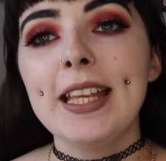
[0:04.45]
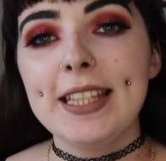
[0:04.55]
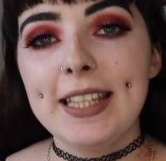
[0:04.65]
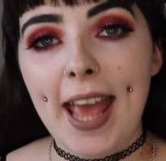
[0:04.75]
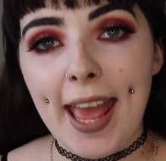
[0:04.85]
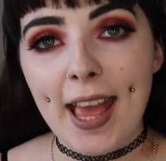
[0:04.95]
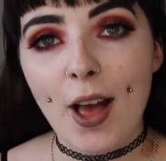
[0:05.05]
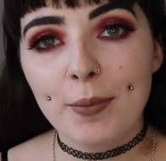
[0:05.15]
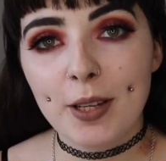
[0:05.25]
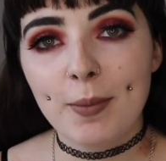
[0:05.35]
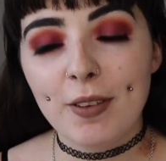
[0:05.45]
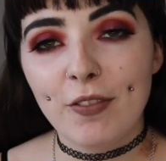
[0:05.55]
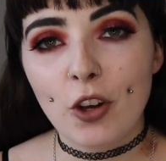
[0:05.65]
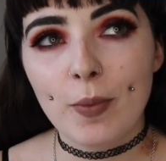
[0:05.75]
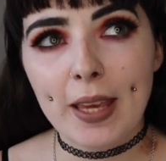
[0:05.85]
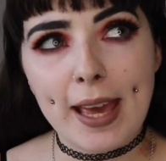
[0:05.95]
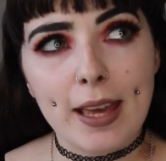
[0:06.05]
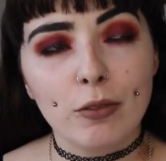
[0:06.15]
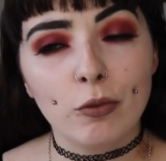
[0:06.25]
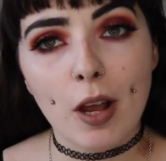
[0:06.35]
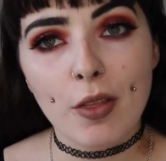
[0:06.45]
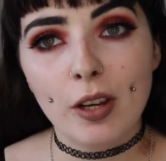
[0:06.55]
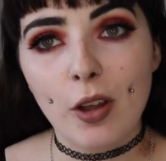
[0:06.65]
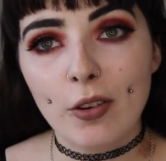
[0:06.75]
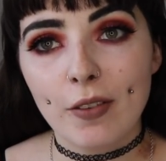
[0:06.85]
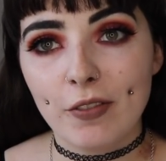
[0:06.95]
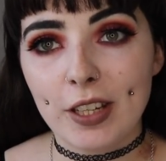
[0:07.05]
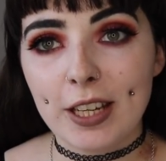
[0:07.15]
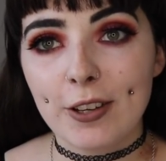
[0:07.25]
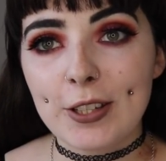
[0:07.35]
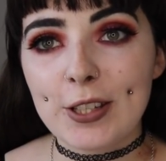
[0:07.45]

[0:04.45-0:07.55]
Today I'm going to be filming a rather long video,